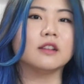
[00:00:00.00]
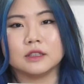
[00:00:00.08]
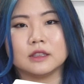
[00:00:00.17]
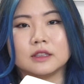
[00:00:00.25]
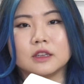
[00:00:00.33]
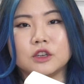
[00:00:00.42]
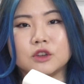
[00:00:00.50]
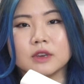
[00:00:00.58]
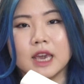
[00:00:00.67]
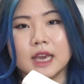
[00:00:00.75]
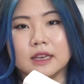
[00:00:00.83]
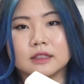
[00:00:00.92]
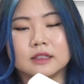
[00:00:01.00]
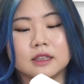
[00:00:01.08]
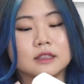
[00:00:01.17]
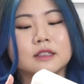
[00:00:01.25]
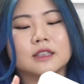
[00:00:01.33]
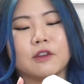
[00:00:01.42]
This is the new case.
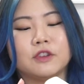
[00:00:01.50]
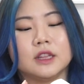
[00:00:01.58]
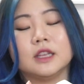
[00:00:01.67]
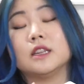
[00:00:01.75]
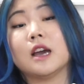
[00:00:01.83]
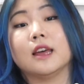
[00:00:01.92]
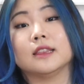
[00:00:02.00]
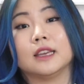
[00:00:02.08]
This is definitely not